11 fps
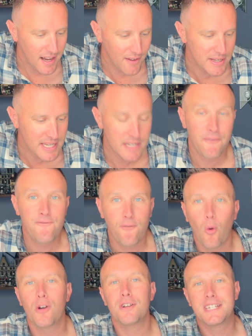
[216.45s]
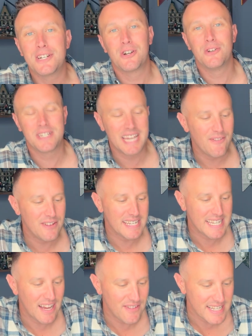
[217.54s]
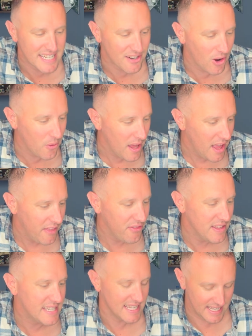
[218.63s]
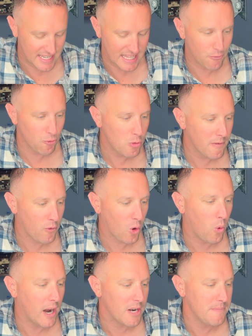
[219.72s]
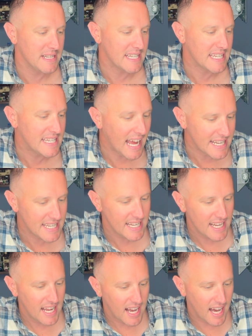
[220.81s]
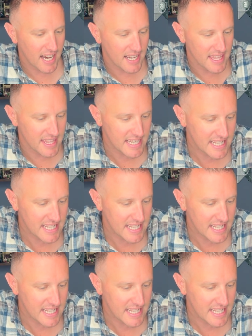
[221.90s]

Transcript: This is 40770. This is the Room of Requirement set. This